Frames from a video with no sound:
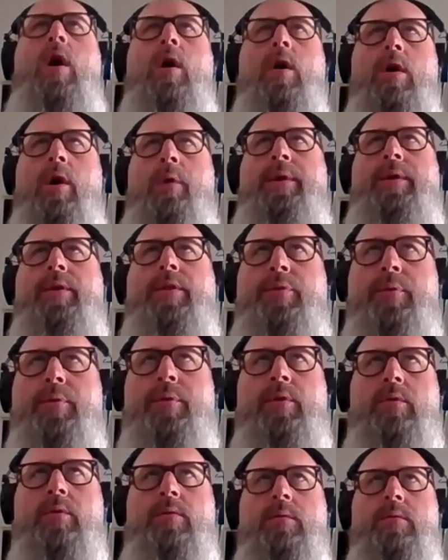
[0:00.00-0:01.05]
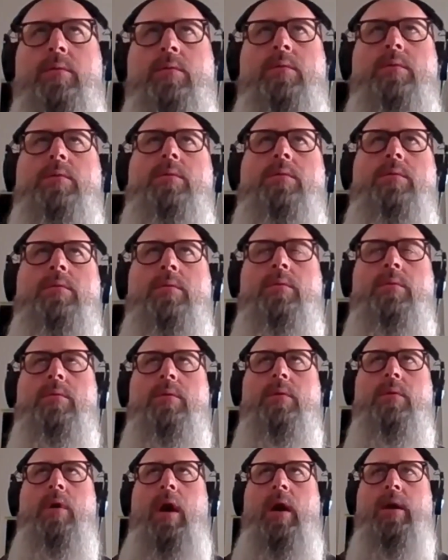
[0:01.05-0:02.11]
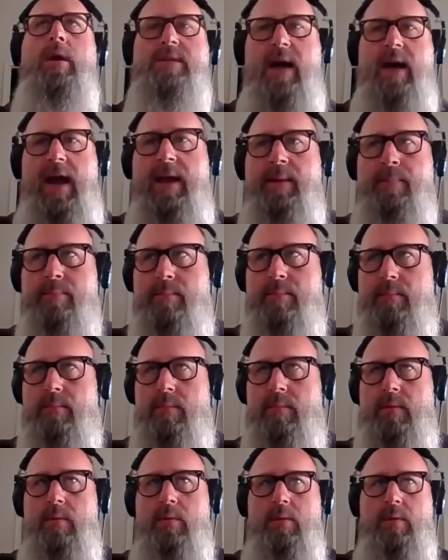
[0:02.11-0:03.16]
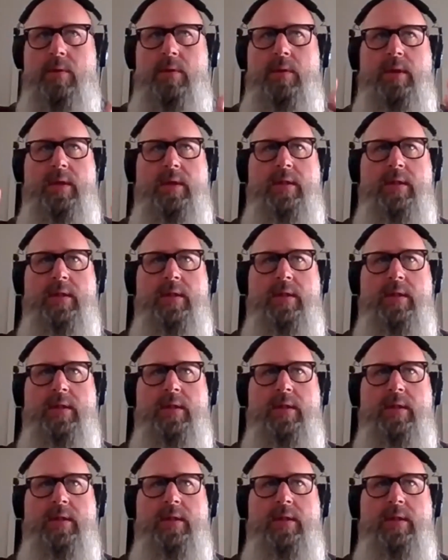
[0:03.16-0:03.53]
going through a time in